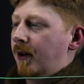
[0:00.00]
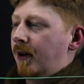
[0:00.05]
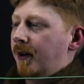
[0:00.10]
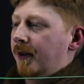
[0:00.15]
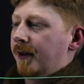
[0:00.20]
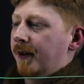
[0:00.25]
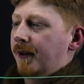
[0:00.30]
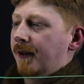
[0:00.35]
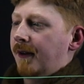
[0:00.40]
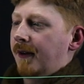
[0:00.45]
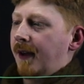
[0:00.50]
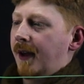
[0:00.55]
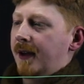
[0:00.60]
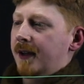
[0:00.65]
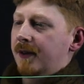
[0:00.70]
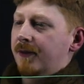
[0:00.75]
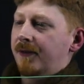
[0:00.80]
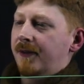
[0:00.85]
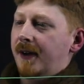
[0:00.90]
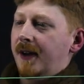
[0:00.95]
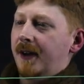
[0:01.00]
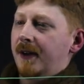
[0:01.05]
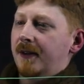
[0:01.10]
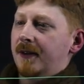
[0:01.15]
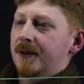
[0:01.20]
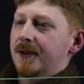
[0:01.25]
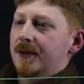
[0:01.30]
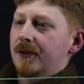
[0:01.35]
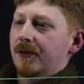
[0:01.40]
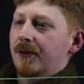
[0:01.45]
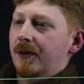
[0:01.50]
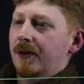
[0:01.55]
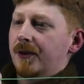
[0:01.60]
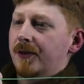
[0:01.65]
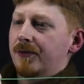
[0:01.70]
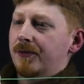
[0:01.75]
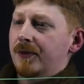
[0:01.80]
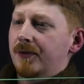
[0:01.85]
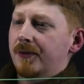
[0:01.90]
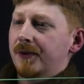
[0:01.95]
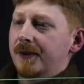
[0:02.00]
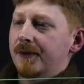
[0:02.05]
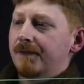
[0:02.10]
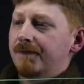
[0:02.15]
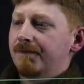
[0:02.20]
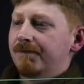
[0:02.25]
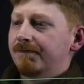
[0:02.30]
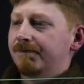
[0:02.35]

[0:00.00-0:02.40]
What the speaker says: on and define a so-called route,